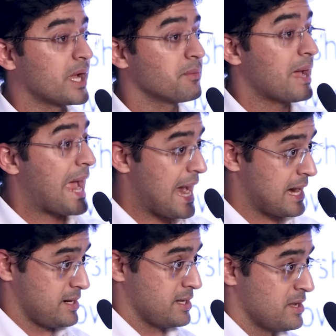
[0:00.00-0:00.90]
time.
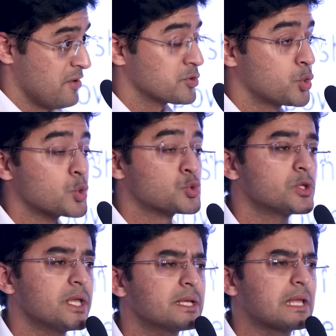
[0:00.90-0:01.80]
And for those
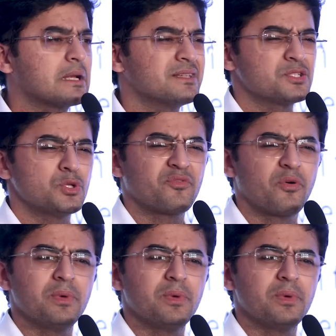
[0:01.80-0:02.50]
who think that this is not